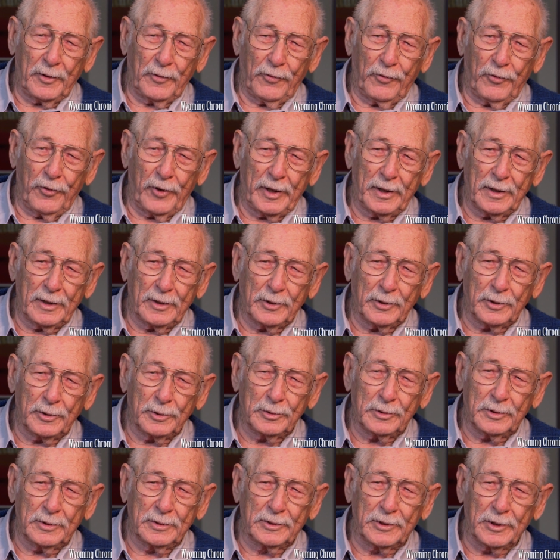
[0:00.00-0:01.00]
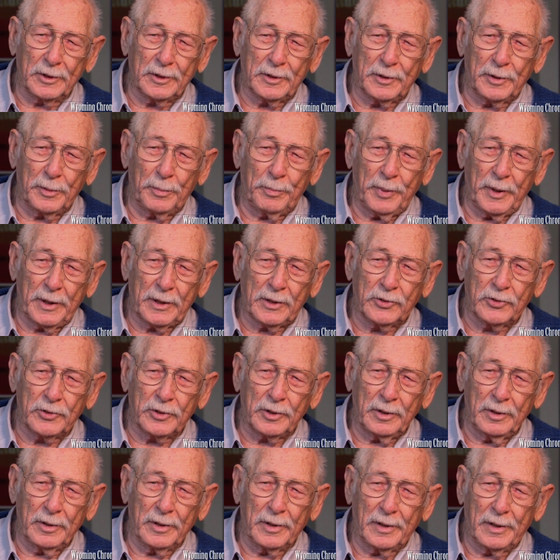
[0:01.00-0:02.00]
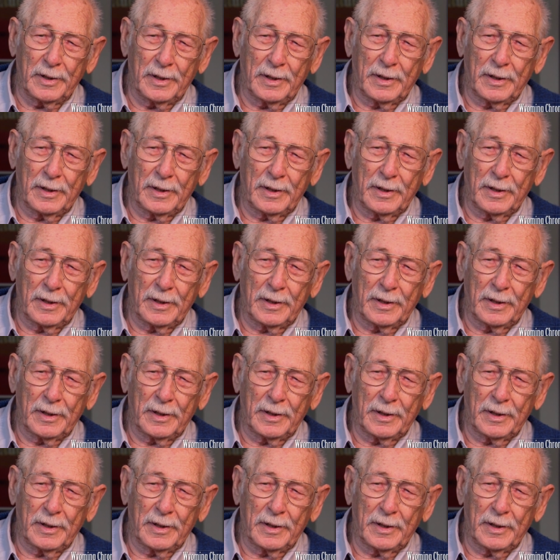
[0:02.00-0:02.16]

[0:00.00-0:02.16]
a friend who took the picture